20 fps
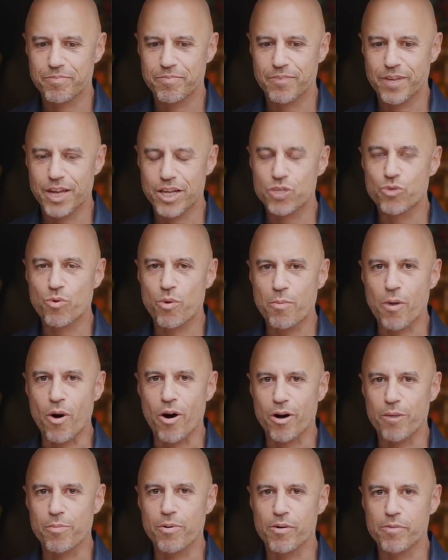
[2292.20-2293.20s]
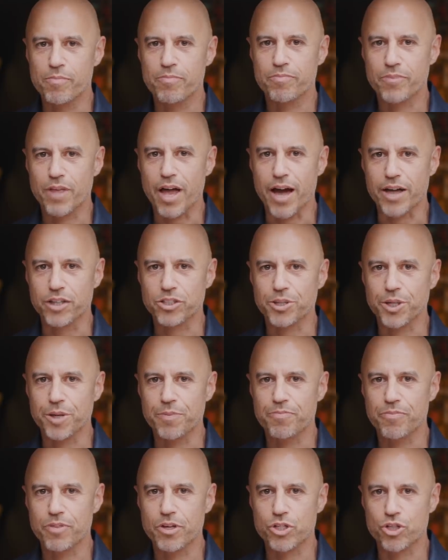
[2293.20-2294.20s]
It's remarkable, actually,
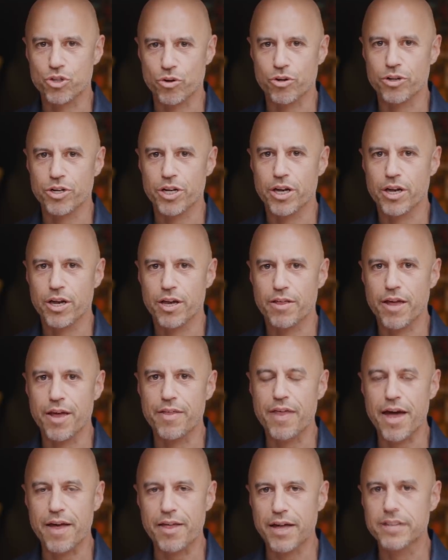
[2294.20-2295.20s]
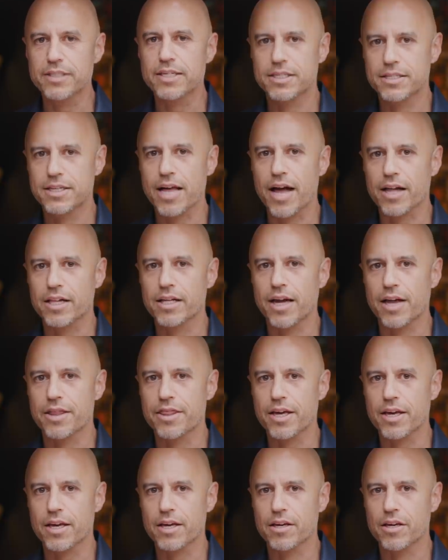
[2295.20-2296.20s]
the certainty. That, that, that's exactly, I
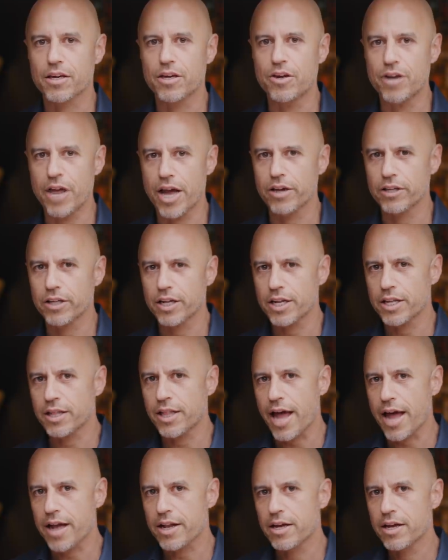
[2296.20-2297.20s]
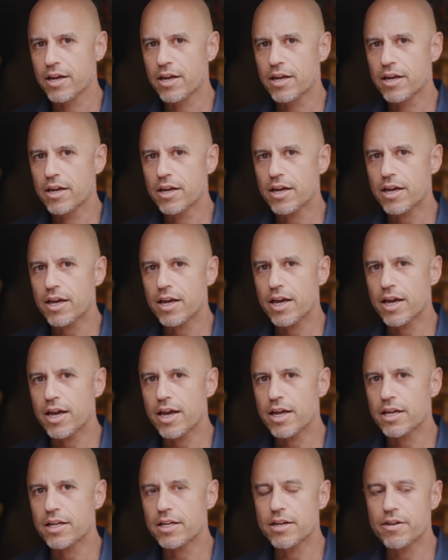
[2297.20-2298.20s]
think you nailed it in that
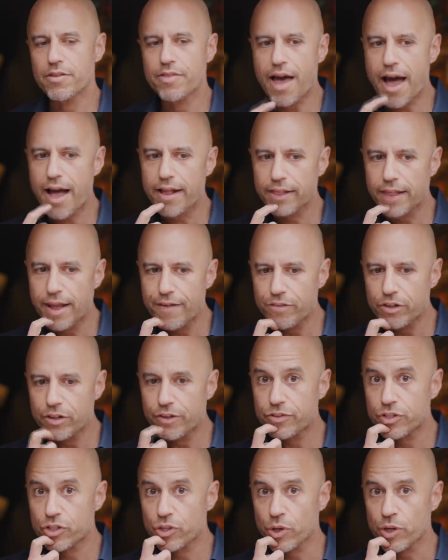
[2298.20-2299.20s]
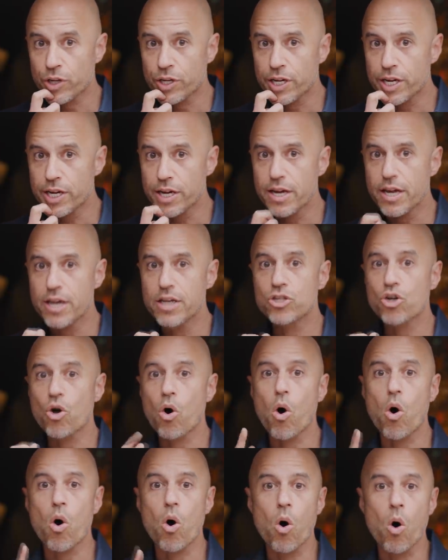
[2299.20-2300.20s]
it that level of certainty is
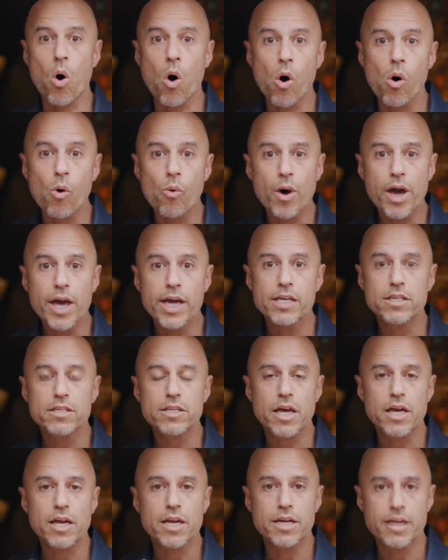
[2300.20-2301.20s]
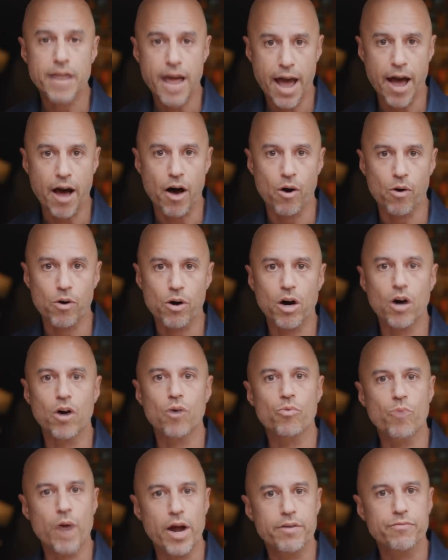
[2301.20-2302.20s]
always now a
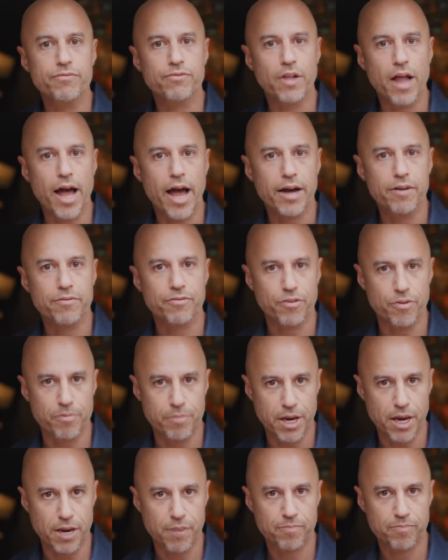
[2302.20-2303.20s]
red flag for me.